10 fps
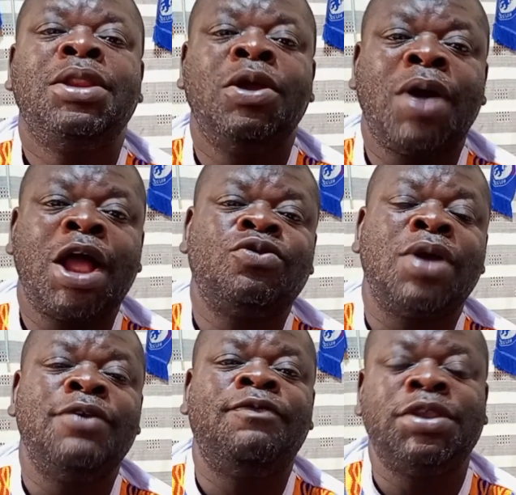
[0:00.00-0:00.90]
They will
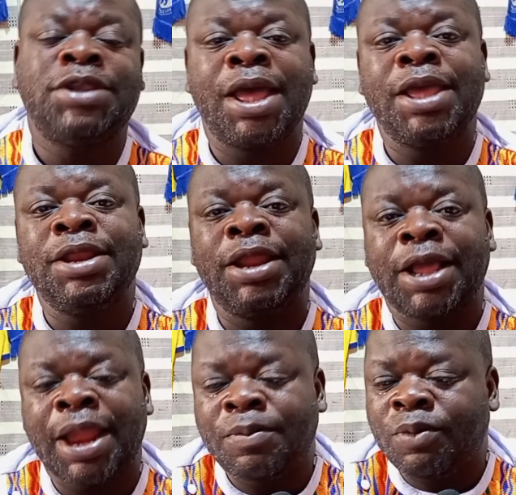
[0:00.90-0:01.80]
actually feature in the
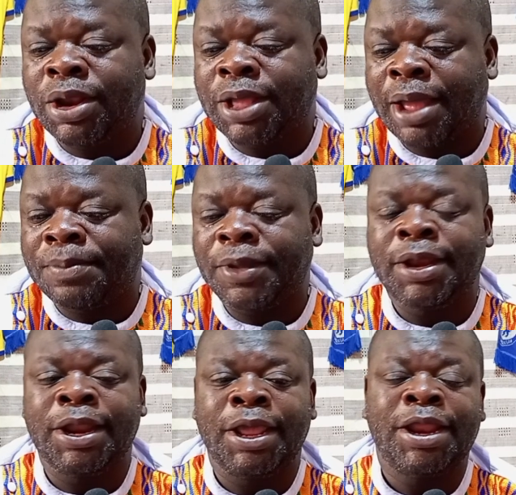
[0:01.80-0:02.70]
Club World Cup,
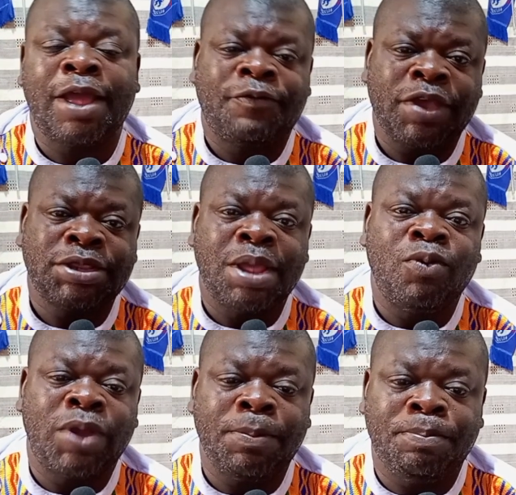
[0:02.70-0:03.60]
and their first game
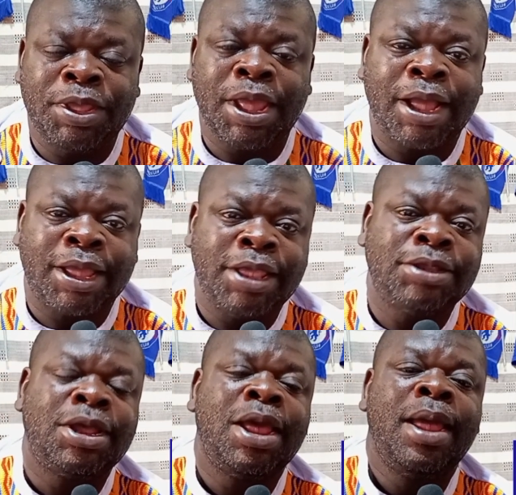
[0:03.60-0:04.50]
will be
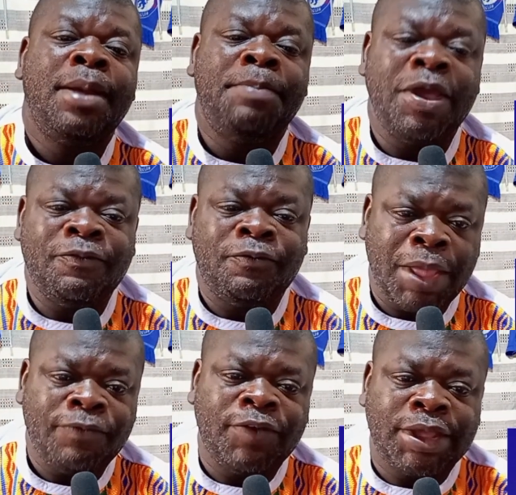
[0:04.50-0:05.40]
against
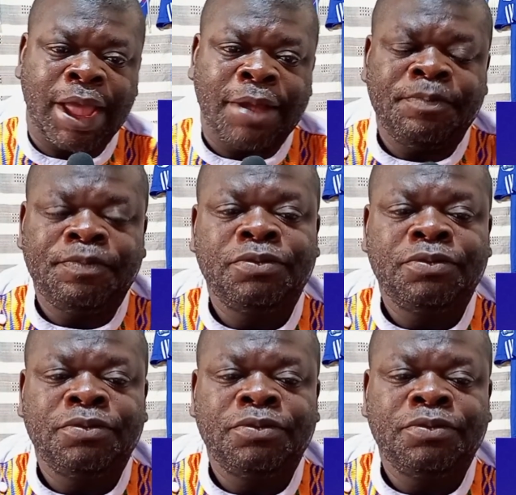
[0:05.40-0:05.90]
Benfica.